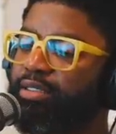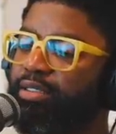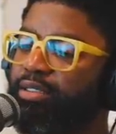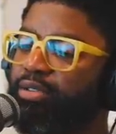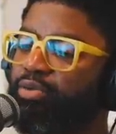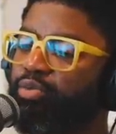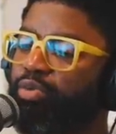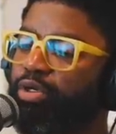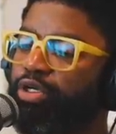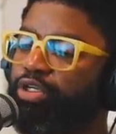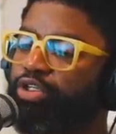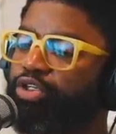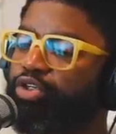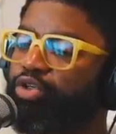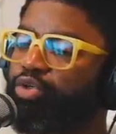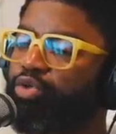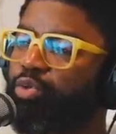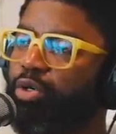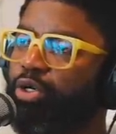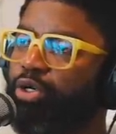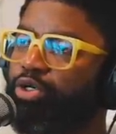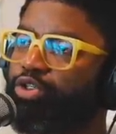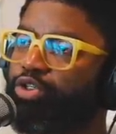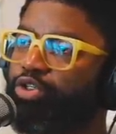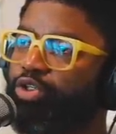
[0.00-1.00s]
what you
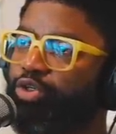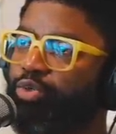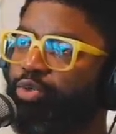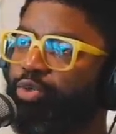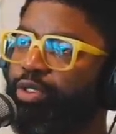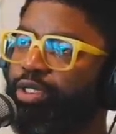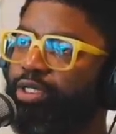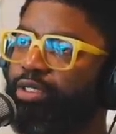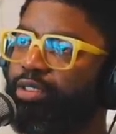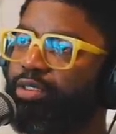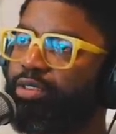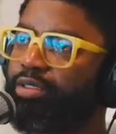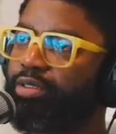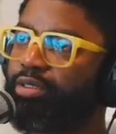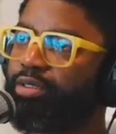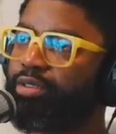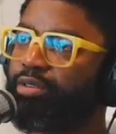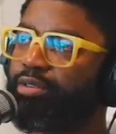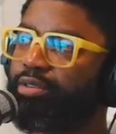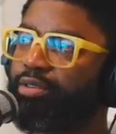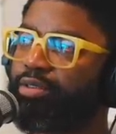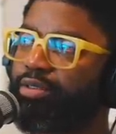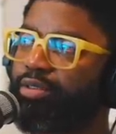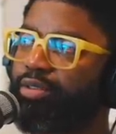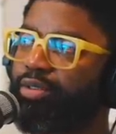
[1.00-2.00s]
are doing
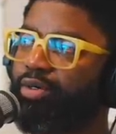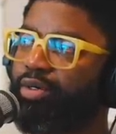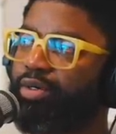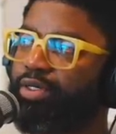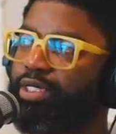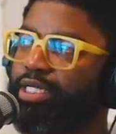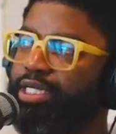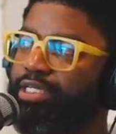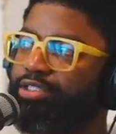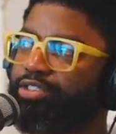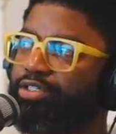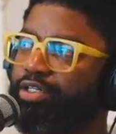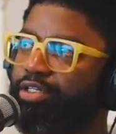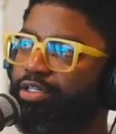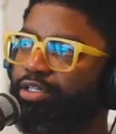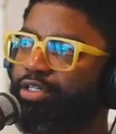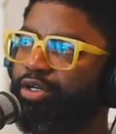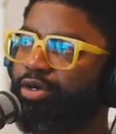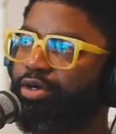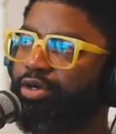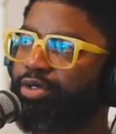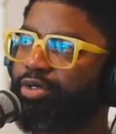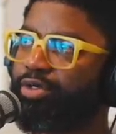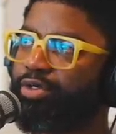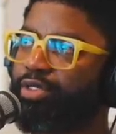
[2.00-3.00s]
or need to
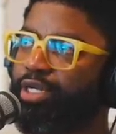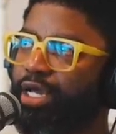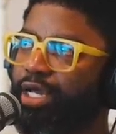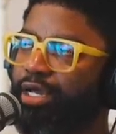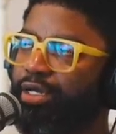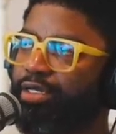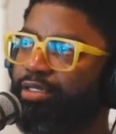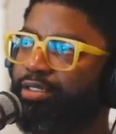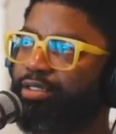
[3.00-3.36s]
learn or not,